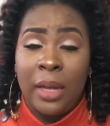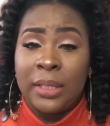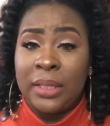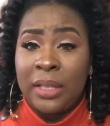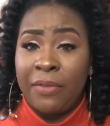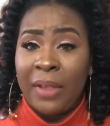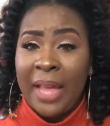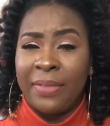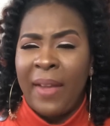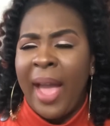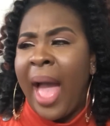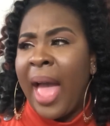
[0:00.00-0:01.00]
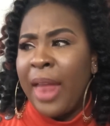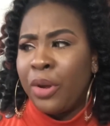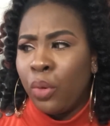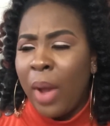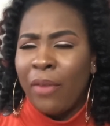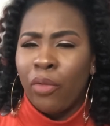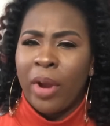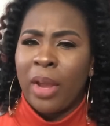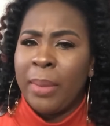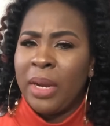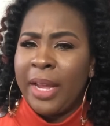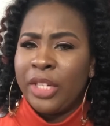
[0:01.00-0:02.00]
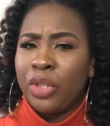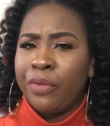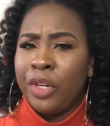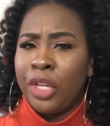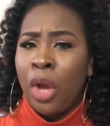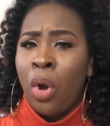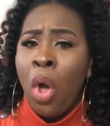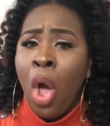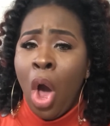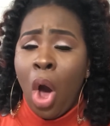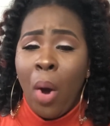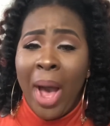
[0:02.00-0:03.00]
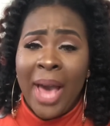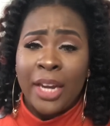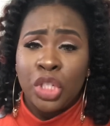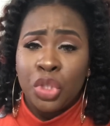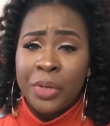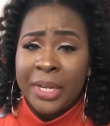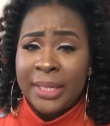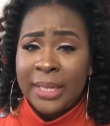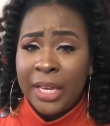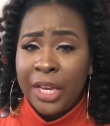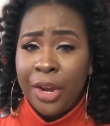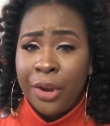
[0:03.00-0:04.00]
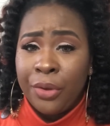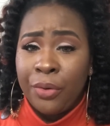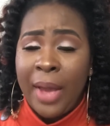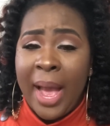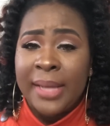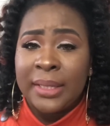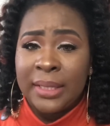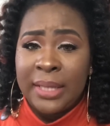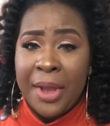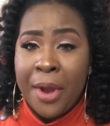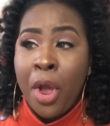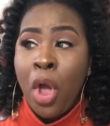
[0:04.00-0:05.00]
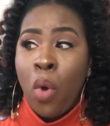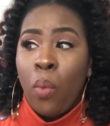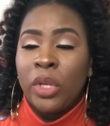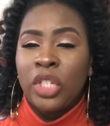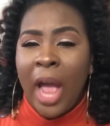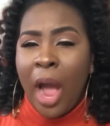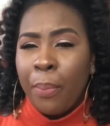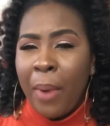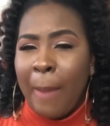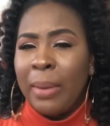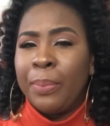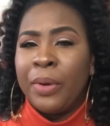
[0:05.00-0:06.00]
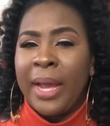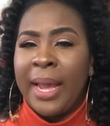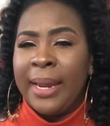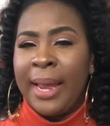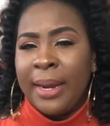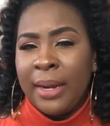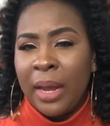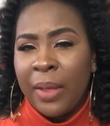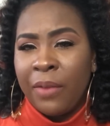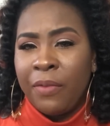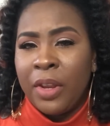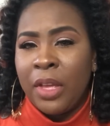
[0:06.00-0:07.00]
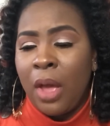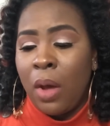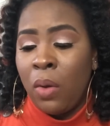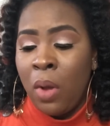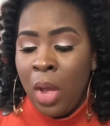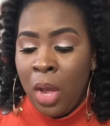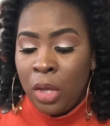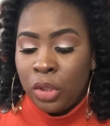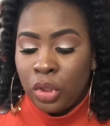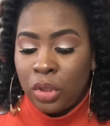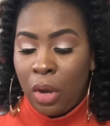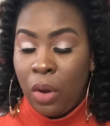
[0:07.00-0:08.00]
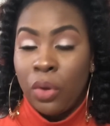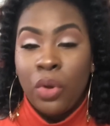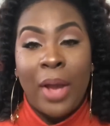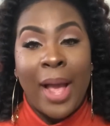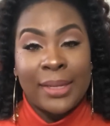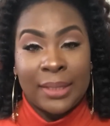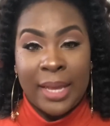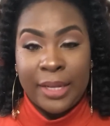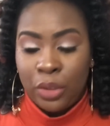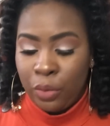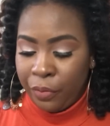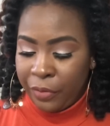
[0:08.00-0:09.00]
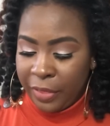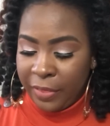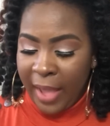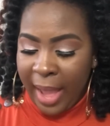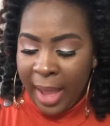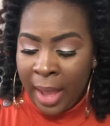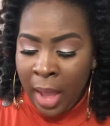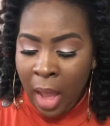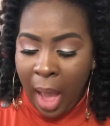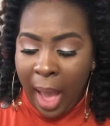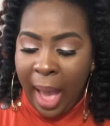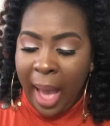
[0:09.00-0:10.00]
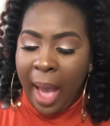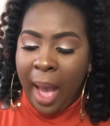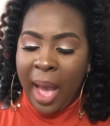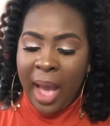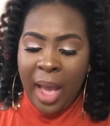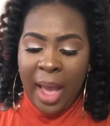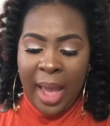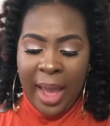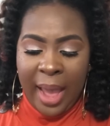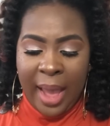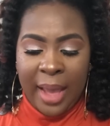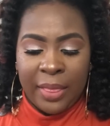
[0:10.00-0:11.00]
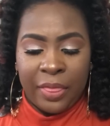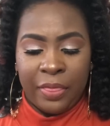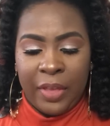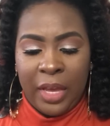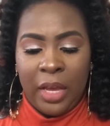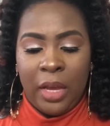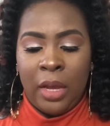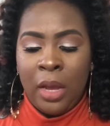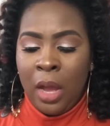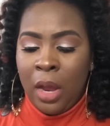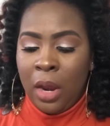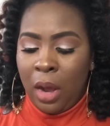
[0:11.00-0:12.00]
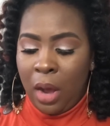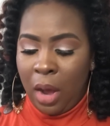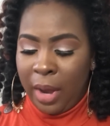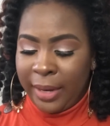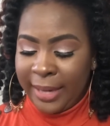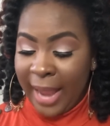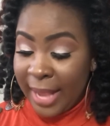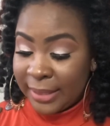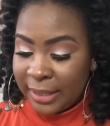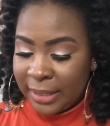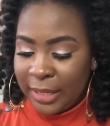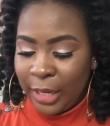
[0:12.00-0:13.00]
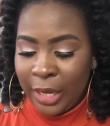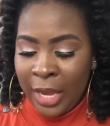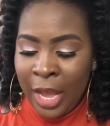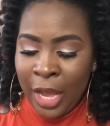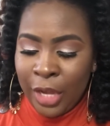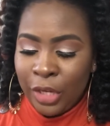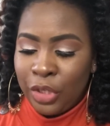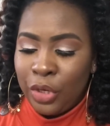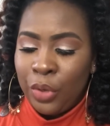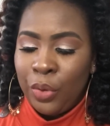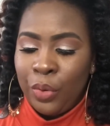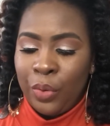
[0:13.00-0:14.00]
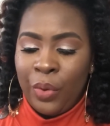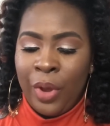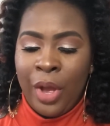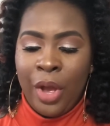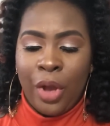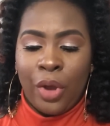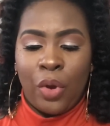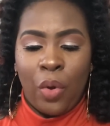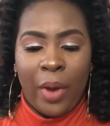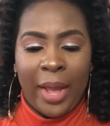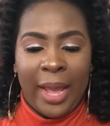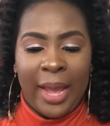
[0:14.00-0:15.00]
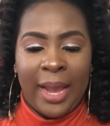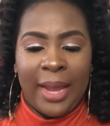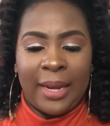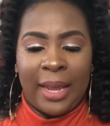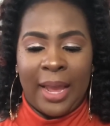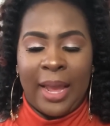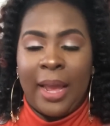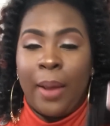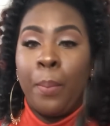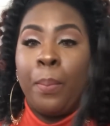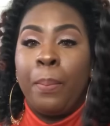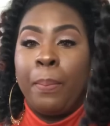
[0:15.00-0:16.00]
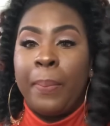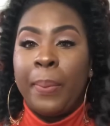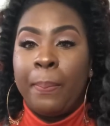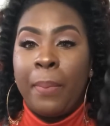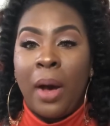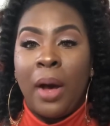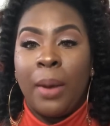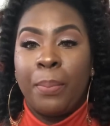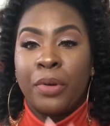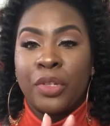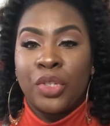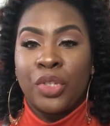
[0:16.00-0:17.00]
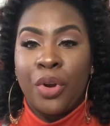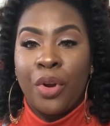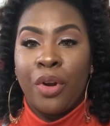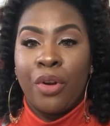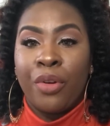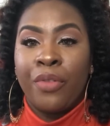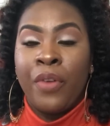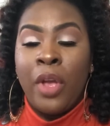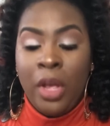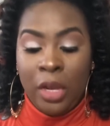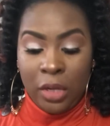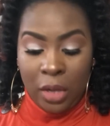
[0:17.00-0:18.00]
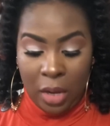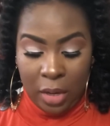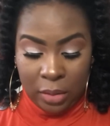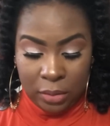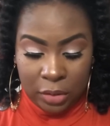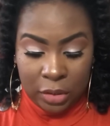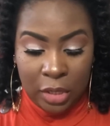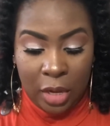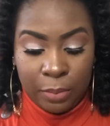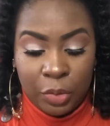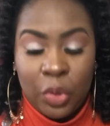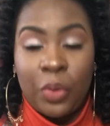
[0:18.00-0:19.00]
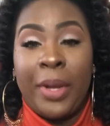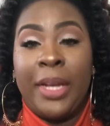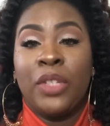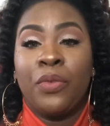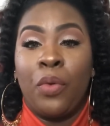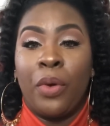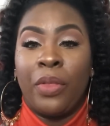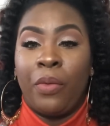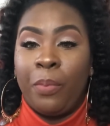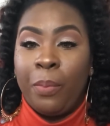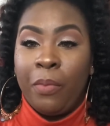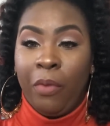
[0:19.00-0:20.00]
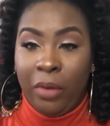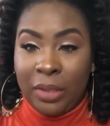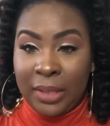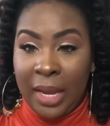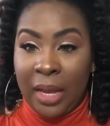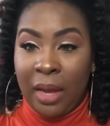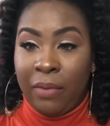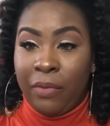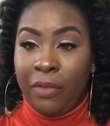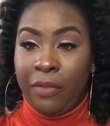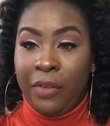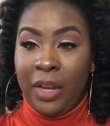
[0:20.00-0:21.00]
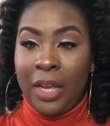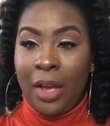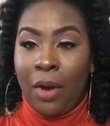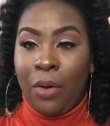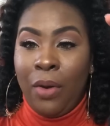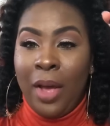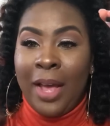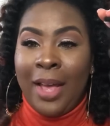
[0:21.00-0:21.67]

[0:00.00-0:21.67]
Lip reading: stuff like that. I do have a recommendation video on how to treat and take care of you guys' hair, which I'll probably put in another video. So you guys stay tuned for that. I had the audacity to go ahead and preserve some strands for the sake of a video.